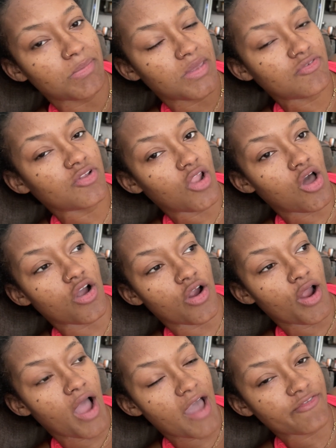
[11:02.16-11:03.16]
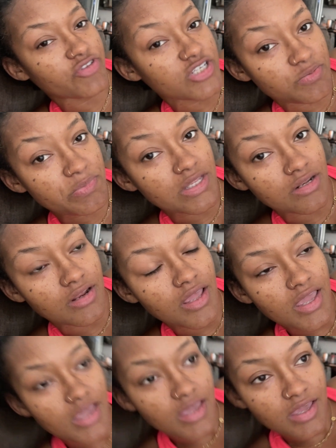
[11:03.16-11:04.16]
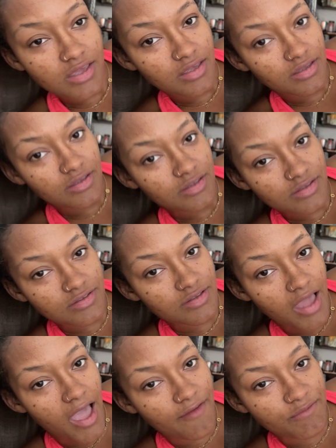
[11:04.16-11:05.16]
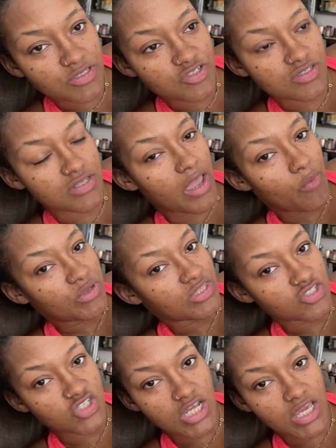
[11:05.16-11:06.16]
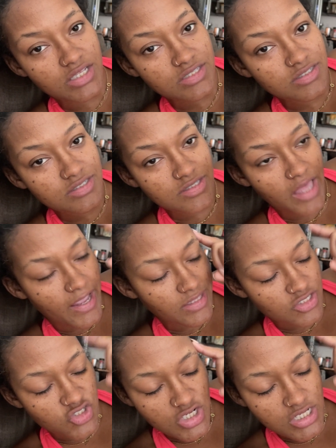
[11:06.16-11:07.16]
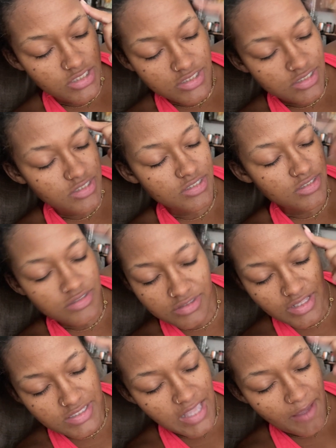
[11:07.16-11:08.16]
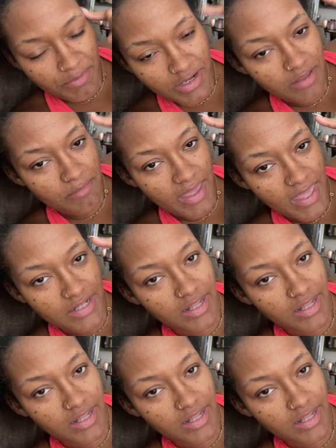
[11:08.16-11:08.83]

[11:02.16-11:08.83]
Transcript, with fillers: even longer, I've just been, I've been just like with the shits, like the shits, that's happening in my head.